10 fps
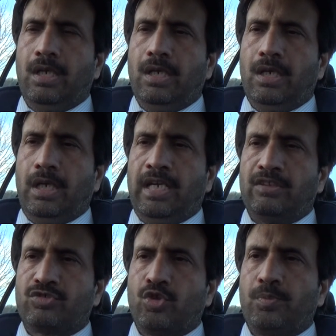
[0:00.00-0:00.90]
uh,
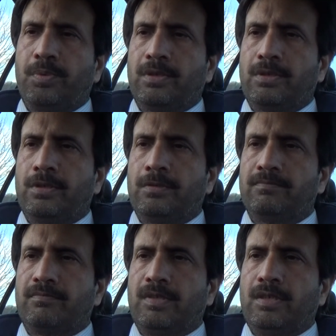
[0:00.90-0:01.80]
endoscopic
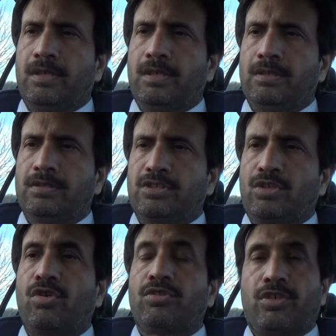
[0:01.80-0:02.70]
um,
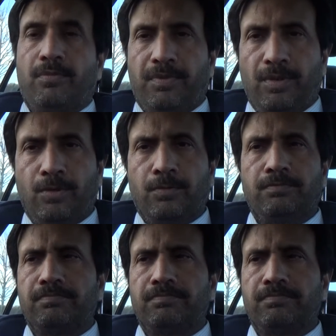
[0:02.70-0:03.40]
sclerotherapy, you know.